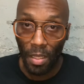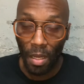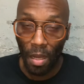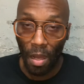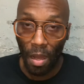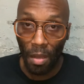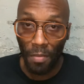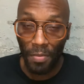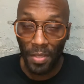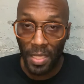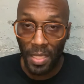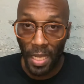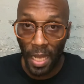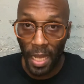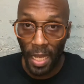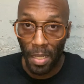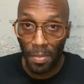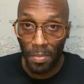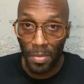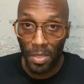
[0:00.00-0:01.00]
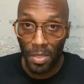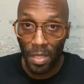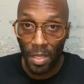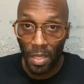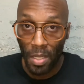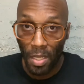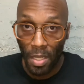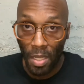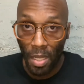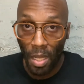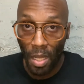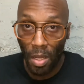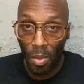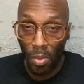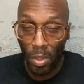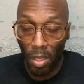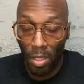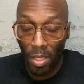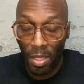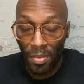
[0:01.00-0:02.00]
Oftentimes, uh, when
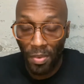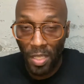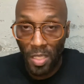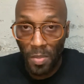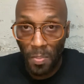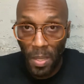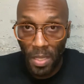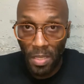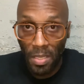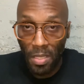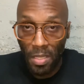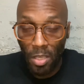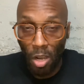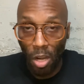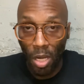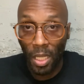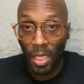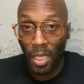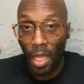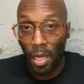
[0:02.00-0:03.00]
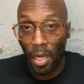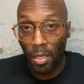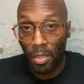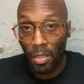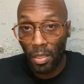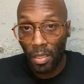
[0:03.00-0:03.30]
our living spaces are cluttered,